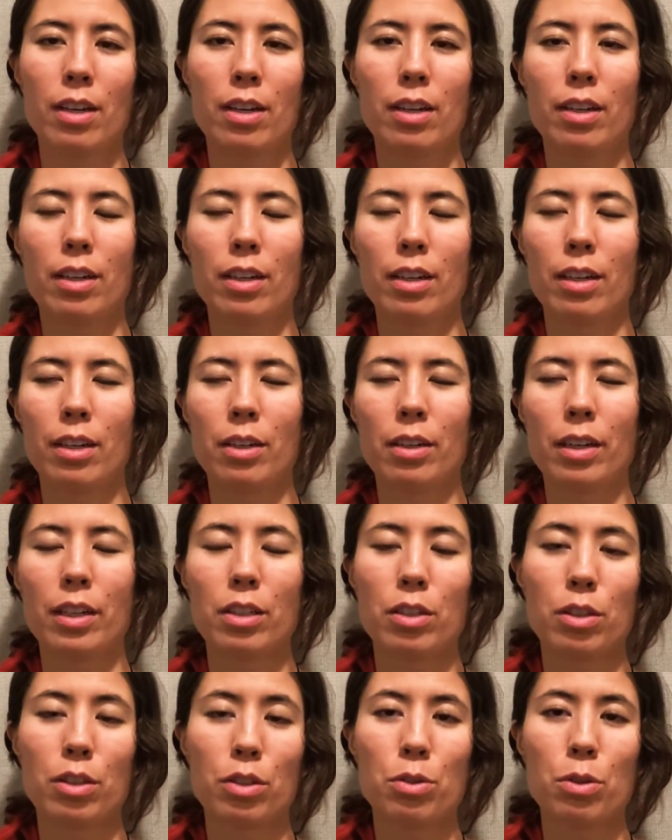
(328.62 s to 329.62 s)
You know, like
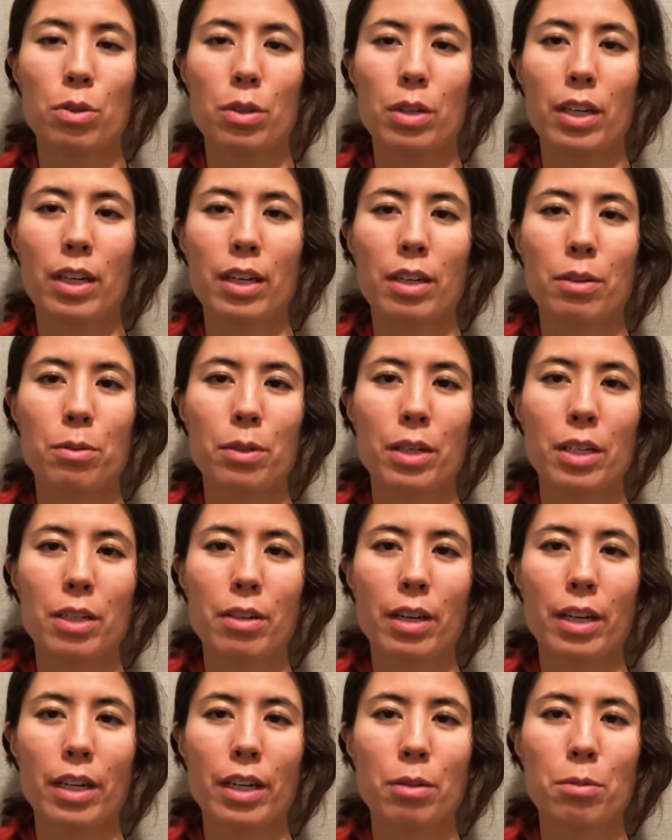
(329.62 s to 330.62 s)
destroying and
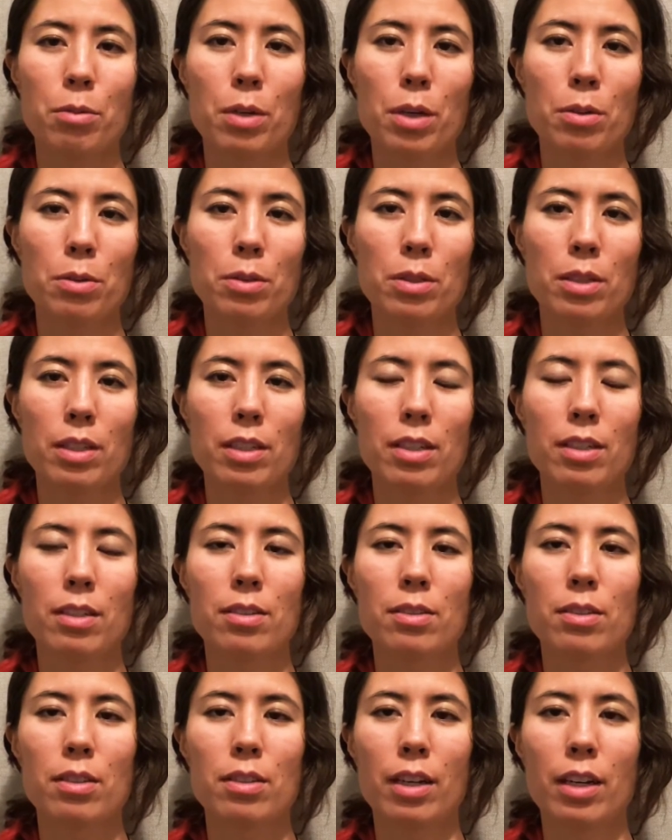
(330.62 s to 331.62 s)
recreating
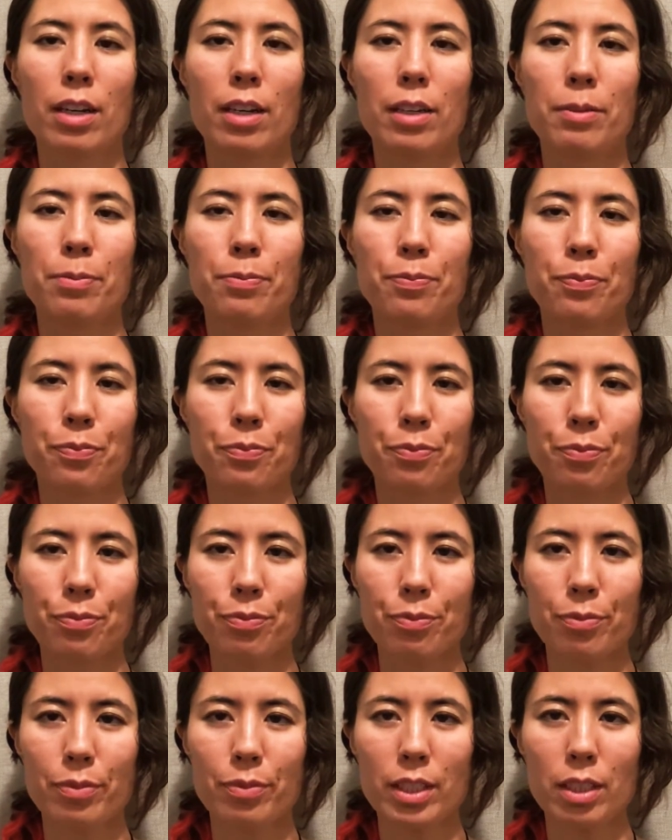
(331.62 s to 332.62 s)
roses.
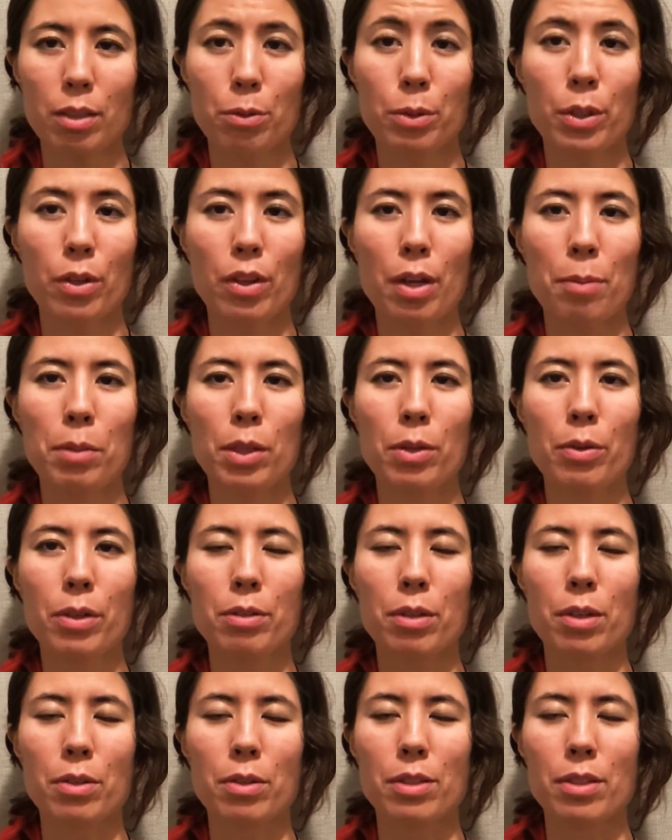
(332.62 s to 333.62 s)
We call that blowing
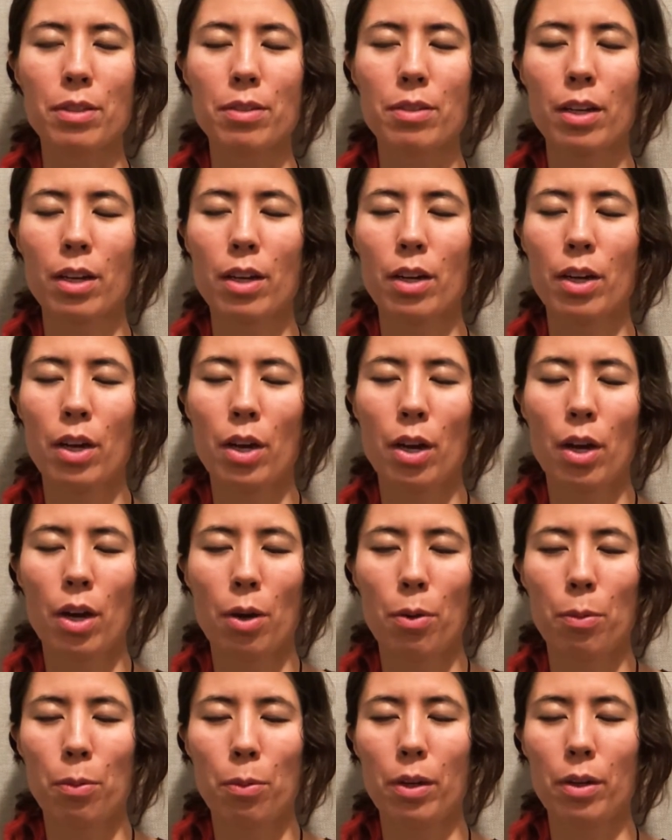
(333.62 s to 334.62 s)
roses.
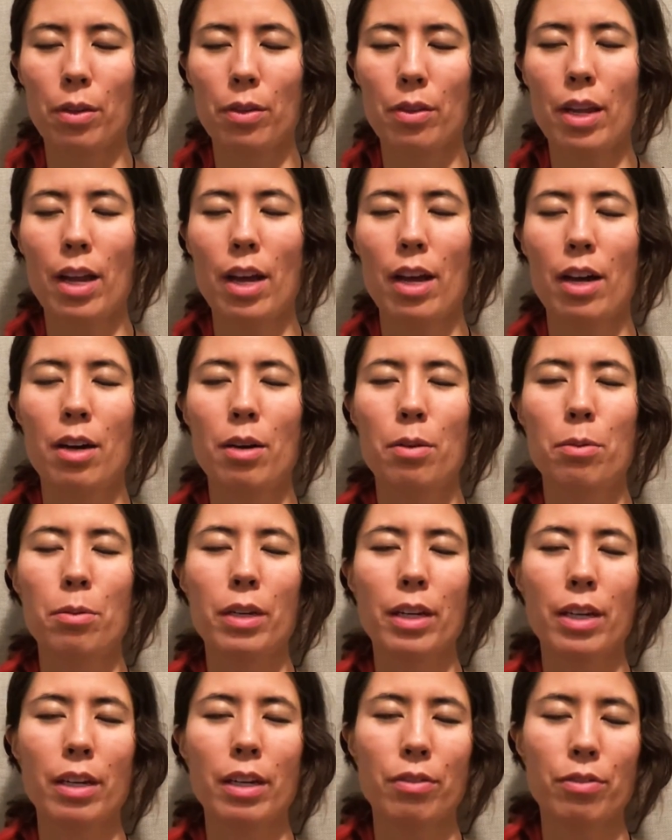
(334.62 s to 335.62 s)
Well, now
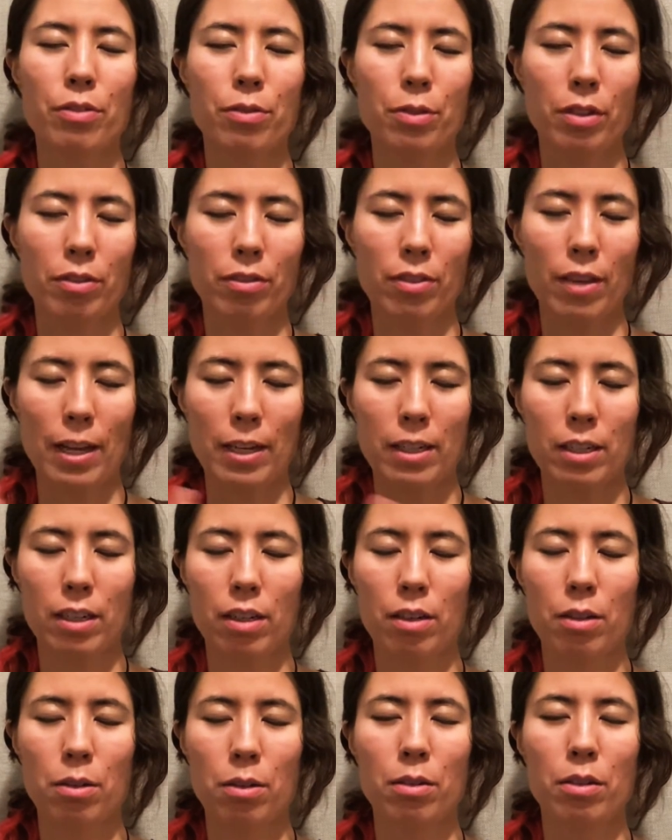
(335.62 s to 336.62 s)
we've let
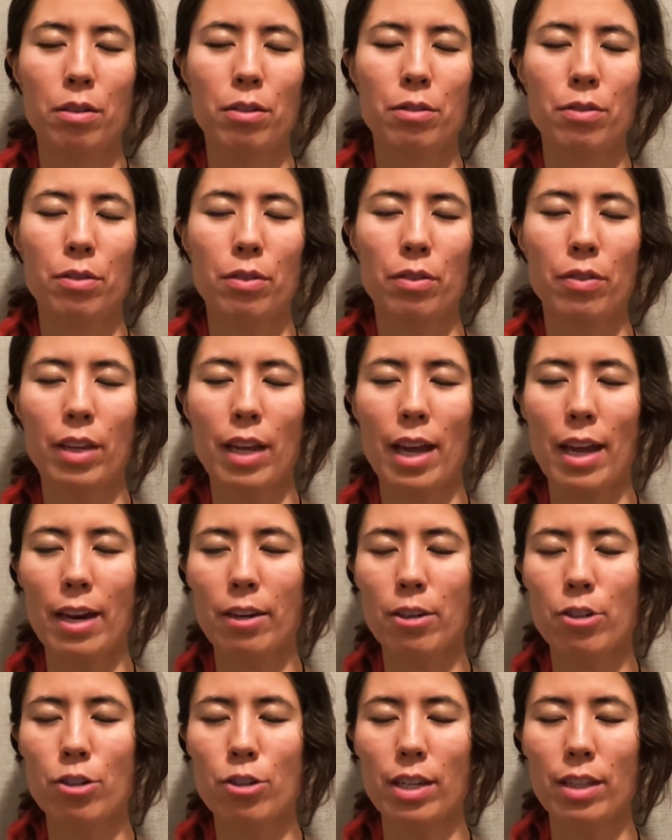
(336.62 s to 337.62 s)
go of the
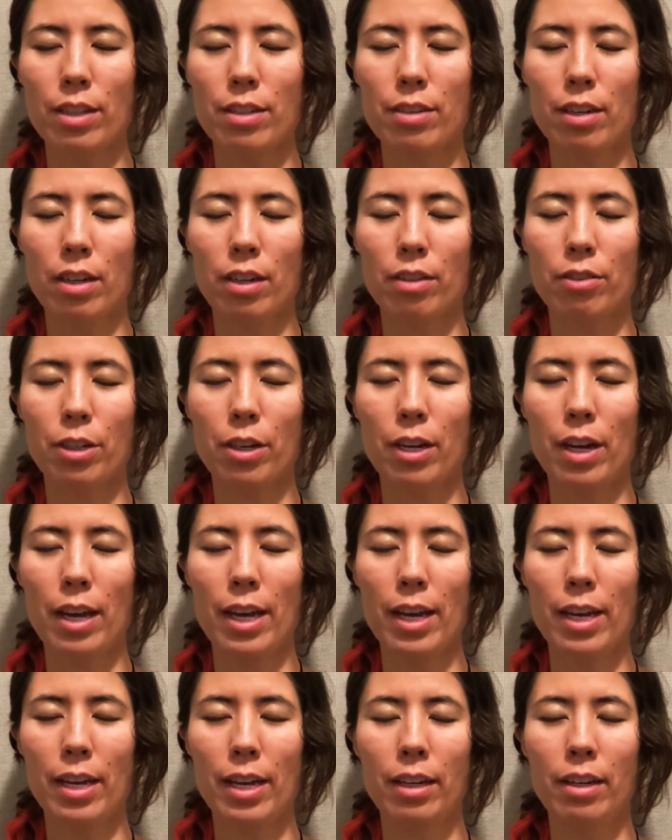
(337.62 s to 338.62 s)
energy in the center of our
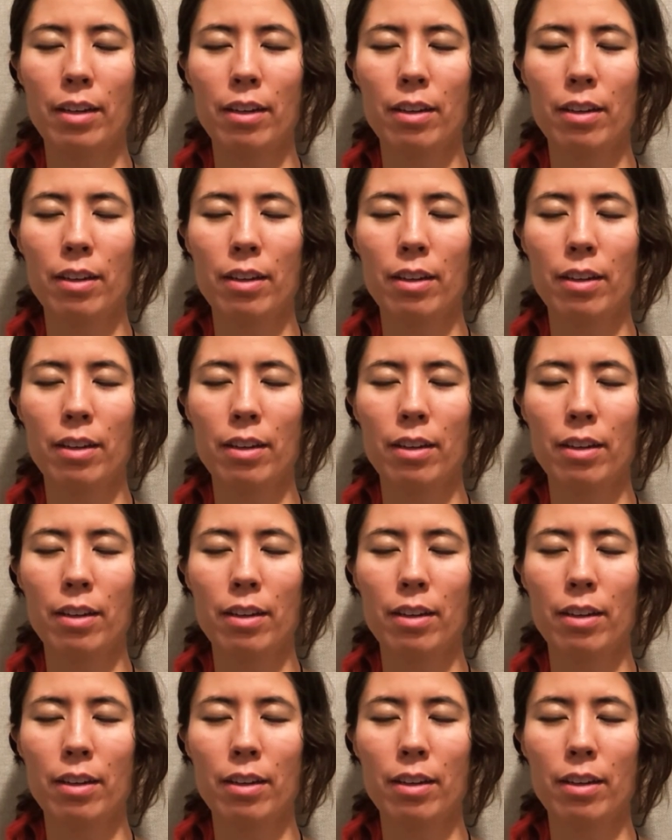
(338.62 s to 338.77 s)
head,